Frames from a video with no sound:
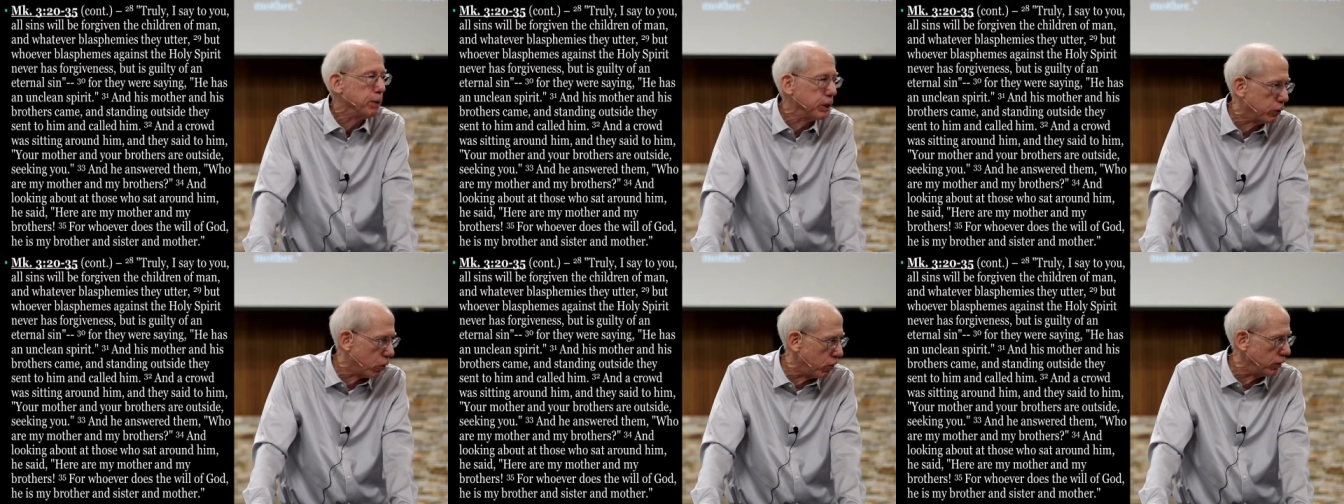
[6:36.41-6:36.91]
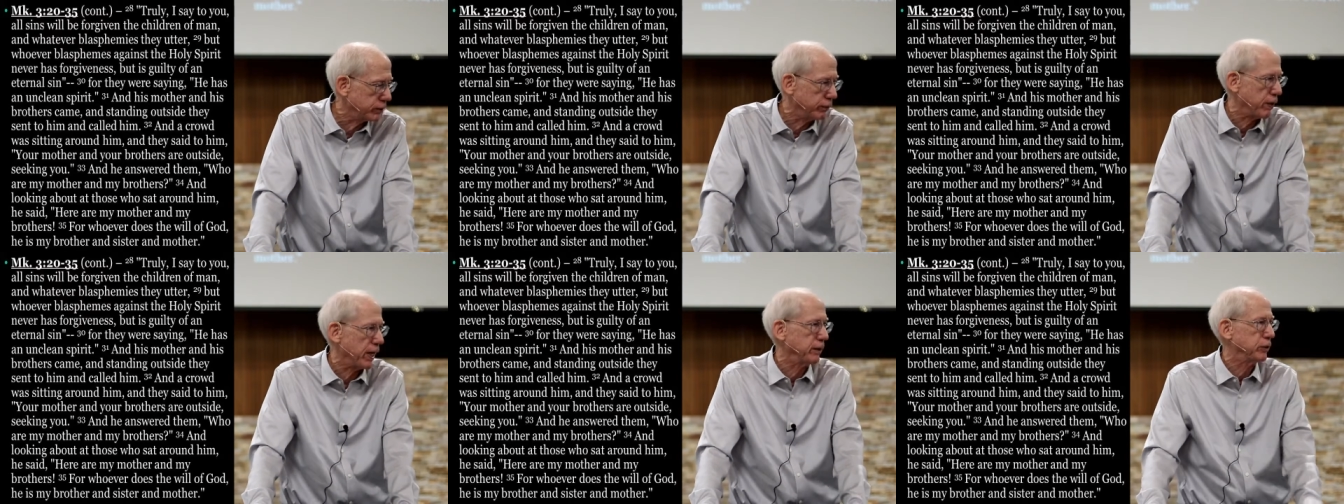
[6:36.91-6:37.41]

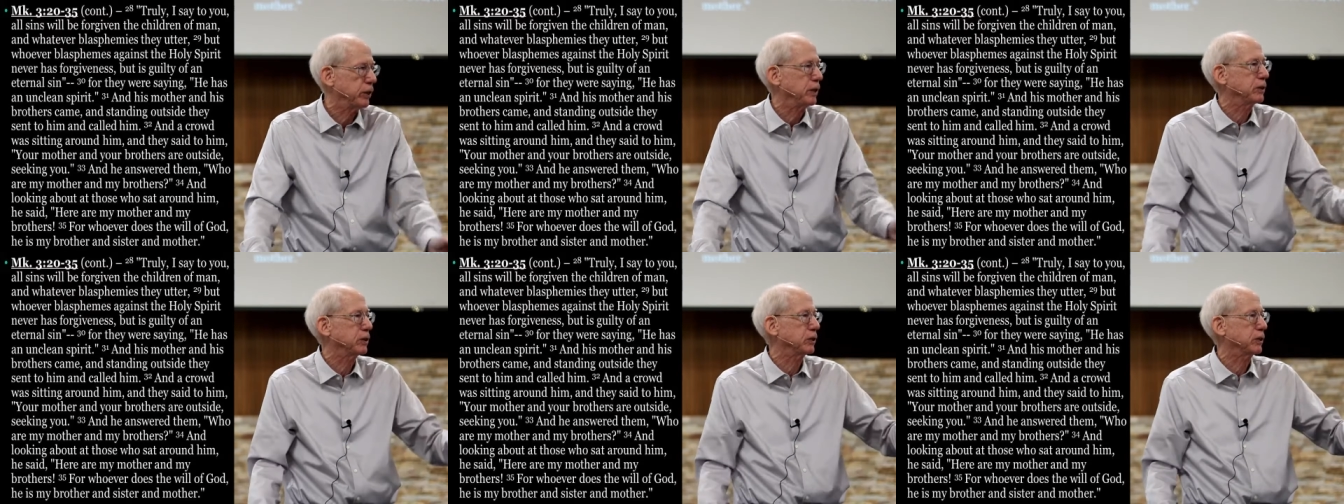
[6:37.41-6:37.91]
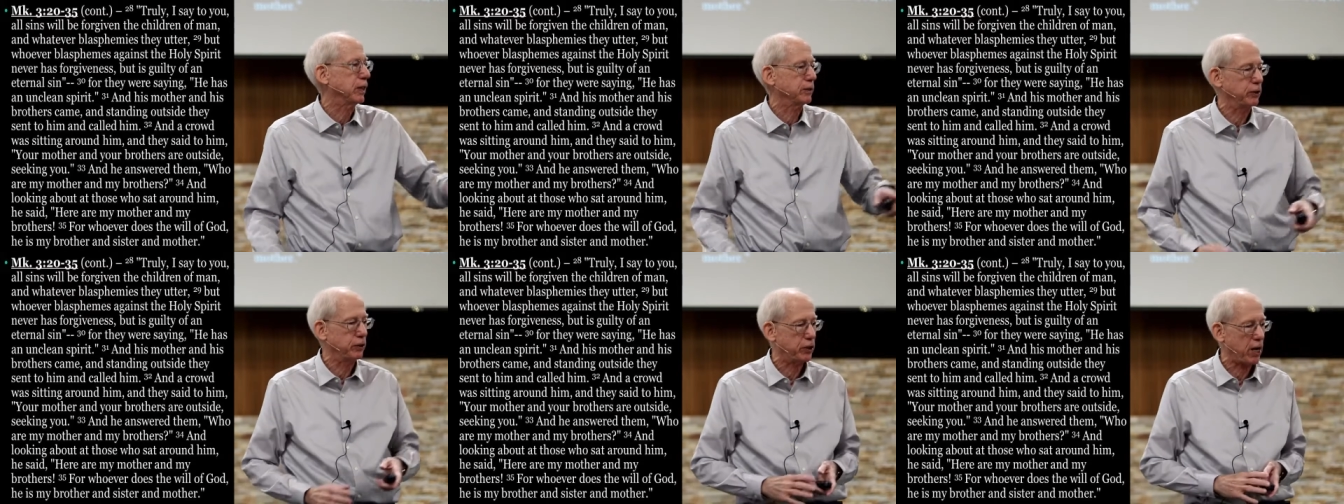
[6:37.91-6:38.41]
Because of that, Jesus
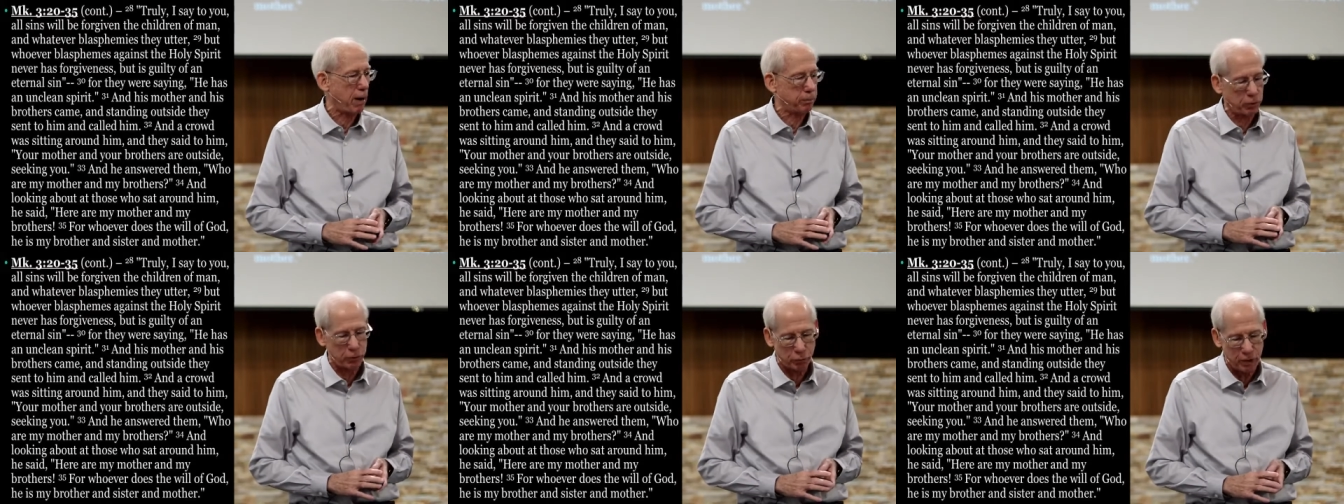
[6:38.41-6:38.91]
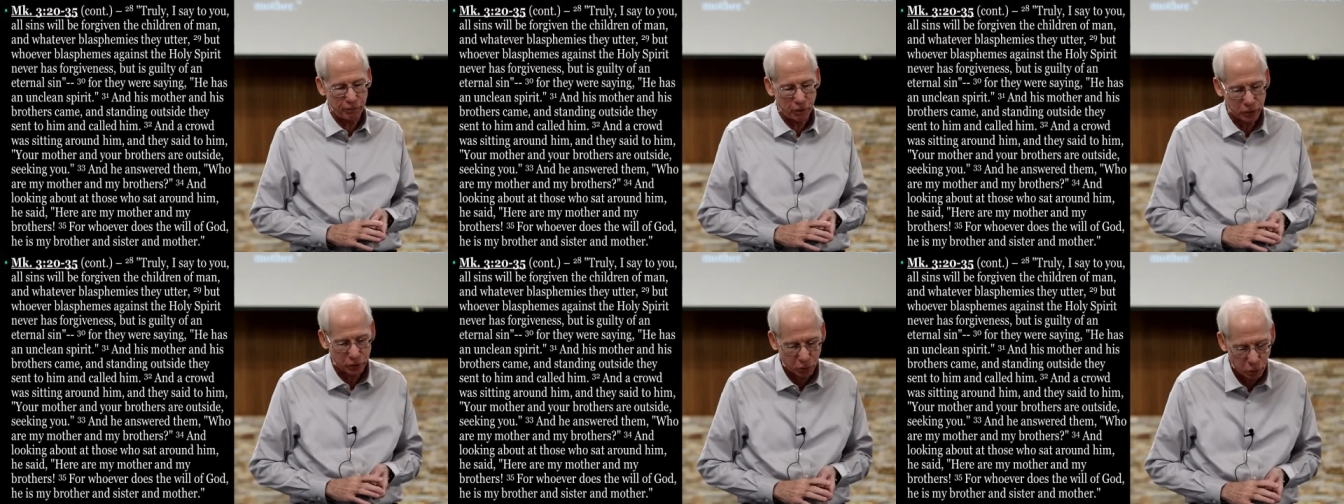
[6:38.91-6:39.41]
says in chapter 3,
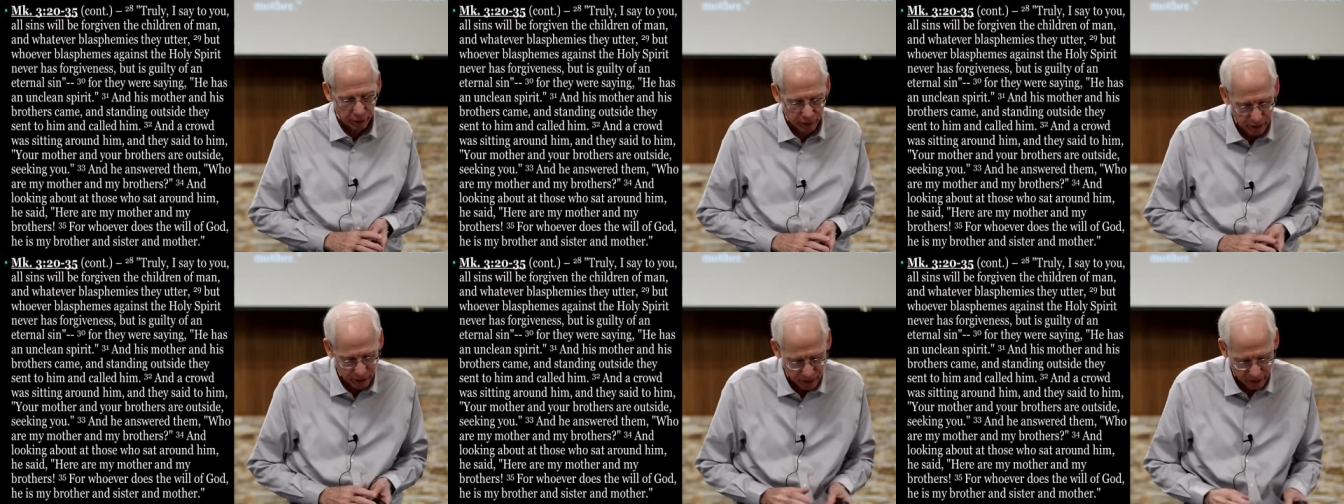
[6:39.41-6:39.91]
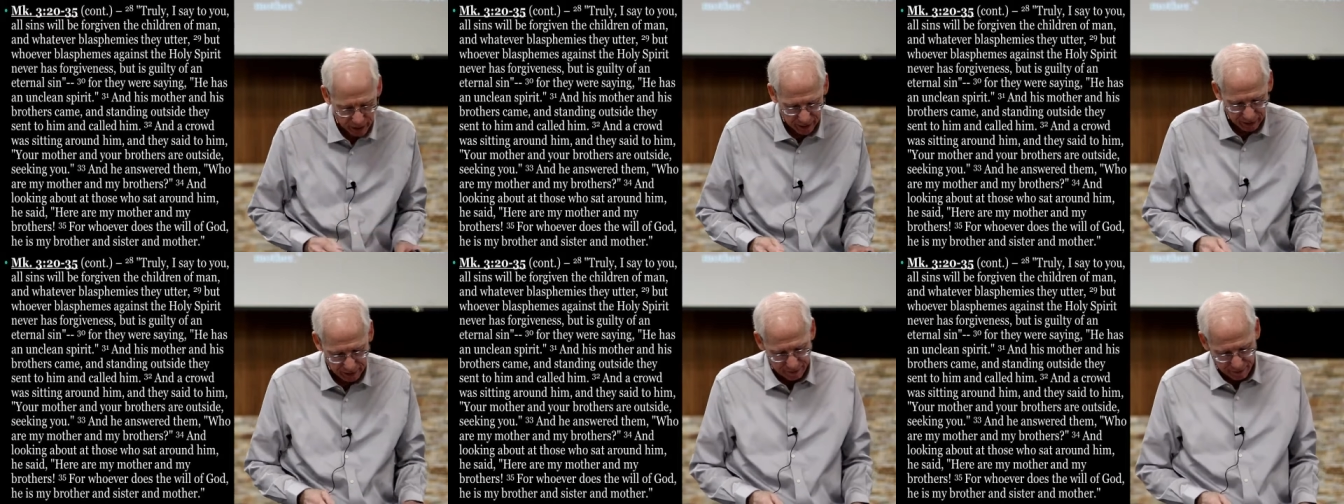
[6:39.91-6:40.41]
verse
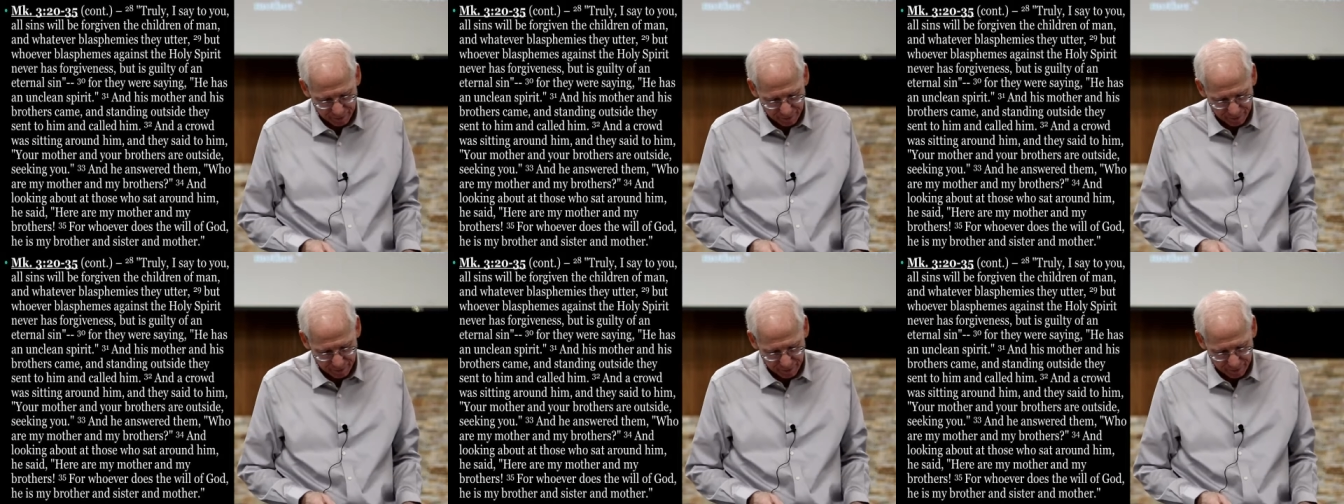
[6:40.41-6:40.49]
29,